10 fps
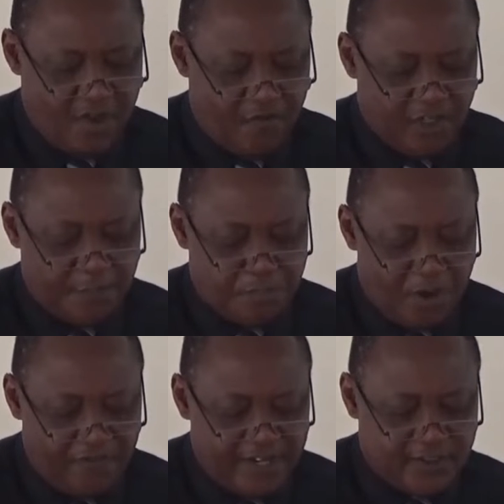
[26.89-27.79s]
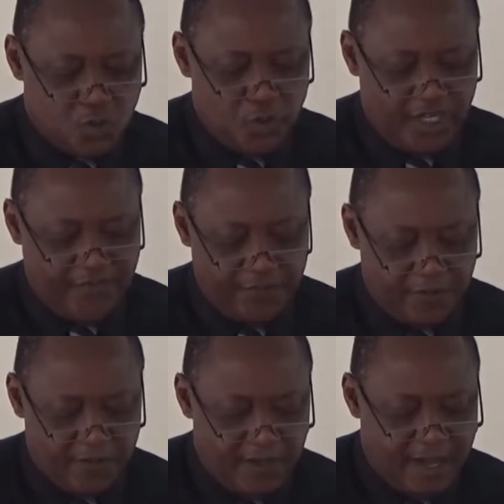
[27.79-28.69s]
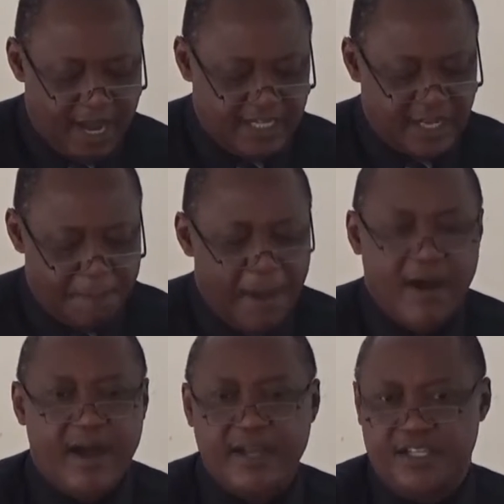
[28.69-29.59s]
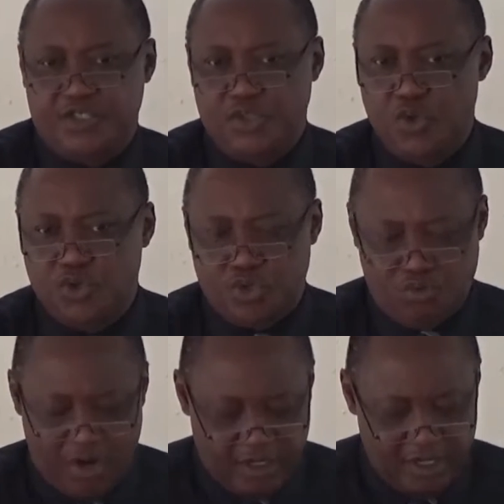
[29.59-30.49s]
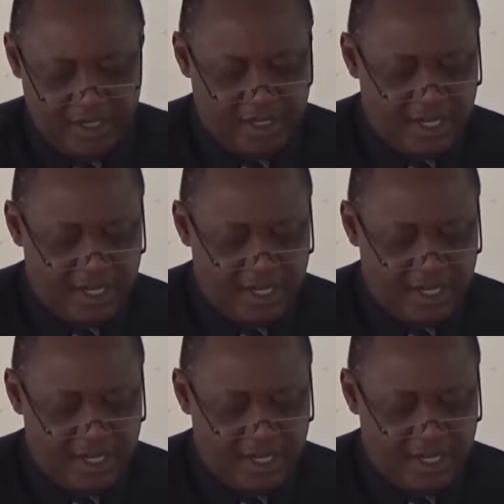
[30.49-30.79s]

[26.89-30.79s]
for the prophets do evil and their power is used wrongly.